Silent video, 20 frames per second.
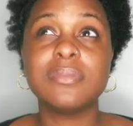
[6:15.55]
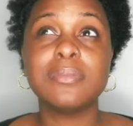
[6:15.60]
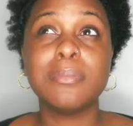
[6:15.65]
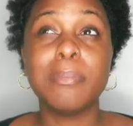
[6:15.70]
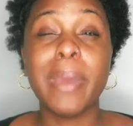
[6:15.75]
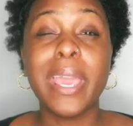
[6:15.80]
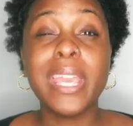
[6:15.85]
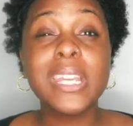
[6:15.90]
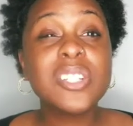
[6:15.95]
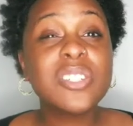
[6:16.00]

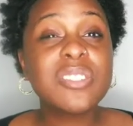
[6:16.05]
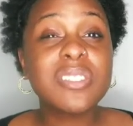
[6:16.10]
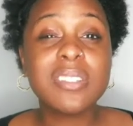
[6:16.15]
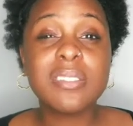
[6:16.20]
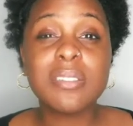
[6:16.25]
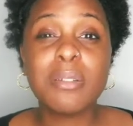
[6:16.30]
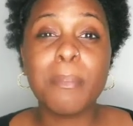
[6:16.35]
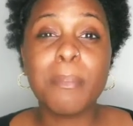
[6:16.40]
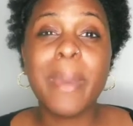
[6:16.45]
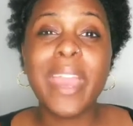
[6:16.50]
majors
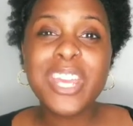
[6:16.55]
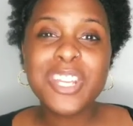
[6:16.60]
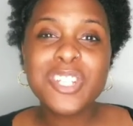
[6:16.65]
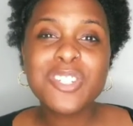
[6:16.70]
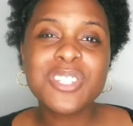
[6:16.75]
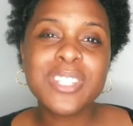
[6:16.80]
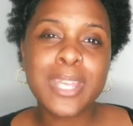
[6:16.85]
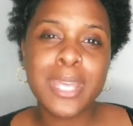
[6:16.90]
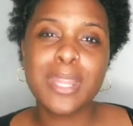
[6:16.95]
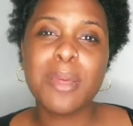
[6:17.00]
in
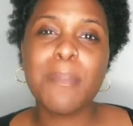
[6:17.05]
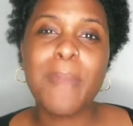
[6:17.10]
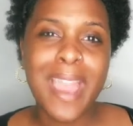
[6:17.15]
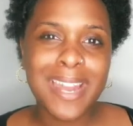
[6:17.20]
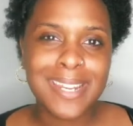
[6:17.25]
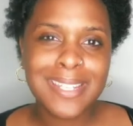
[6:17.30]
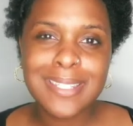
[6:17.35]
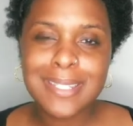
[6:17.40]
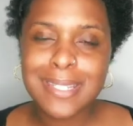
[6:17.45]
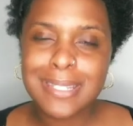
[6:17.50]
the
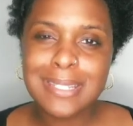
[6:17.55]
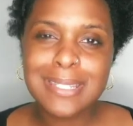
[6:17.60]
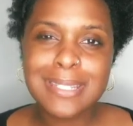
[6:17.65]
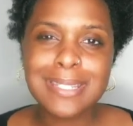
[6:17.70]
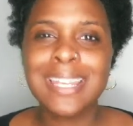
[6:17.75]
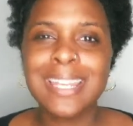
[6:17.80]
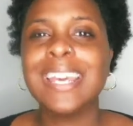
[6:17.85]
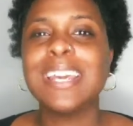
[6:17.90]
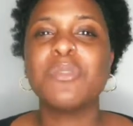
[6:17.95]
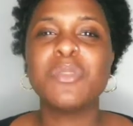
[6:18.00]

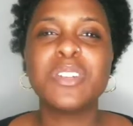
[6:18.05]
minuses,